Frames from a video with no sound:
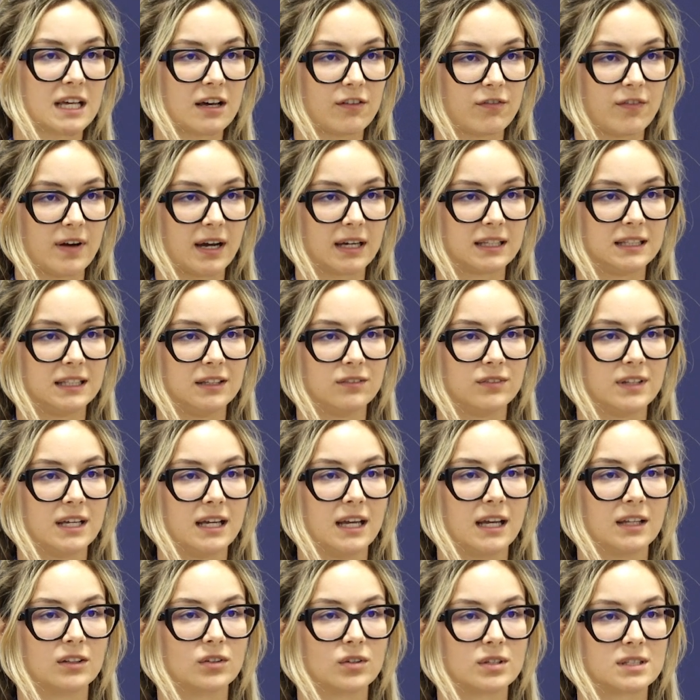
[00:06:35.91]
effective
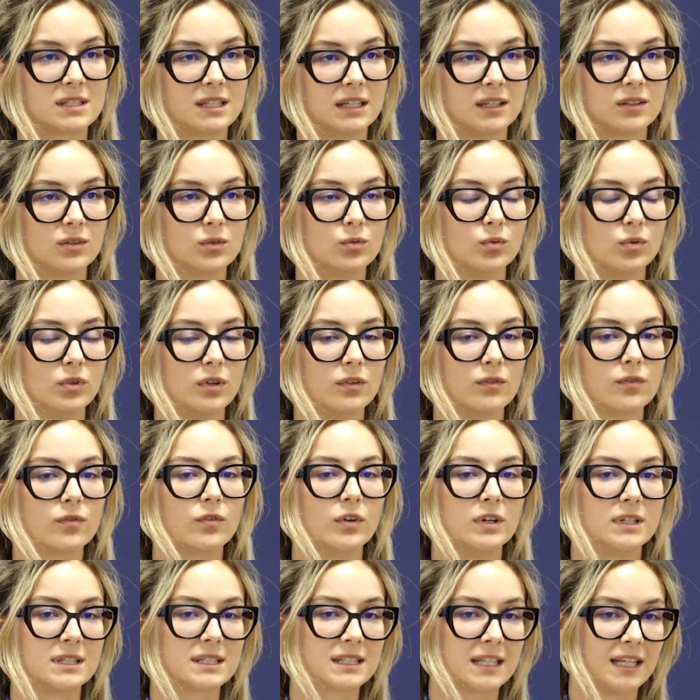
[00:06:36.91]
diagnostic tool
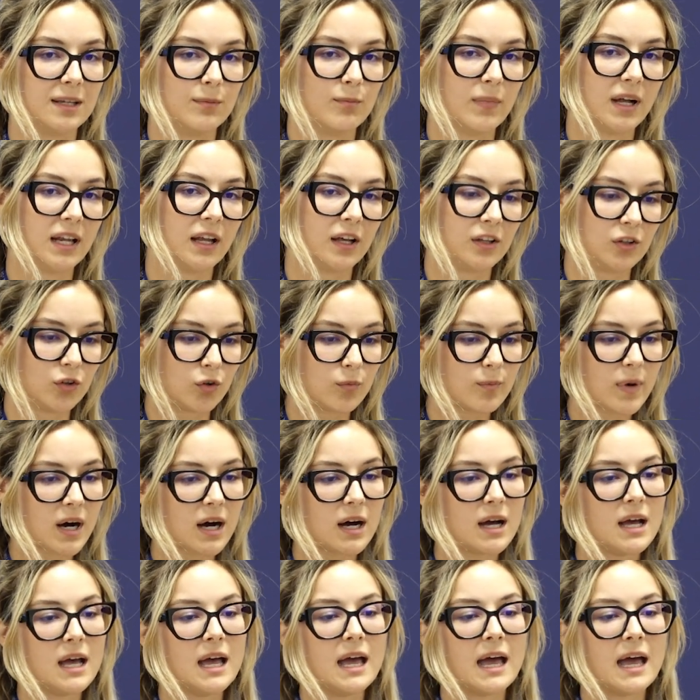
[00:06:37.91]
for skin melanoma,